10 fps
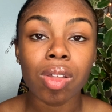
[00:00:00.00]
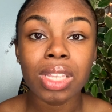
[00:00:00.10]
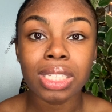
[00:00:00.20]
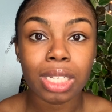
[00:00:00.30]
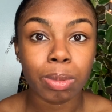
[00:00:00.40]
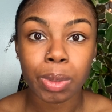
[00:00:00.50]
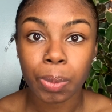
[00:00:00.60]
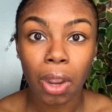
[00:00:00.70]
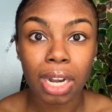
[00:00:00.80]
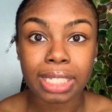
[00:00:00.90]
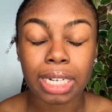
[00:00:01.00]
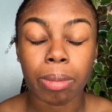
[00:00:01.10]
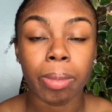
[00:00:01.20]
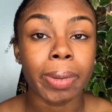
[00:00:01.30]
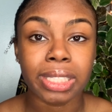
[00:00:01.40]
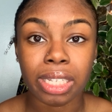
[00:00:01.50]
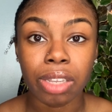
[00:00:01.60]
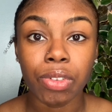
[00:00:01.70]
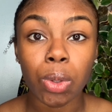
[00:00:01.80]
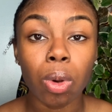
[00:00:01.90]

these tips and products that I'm about to give you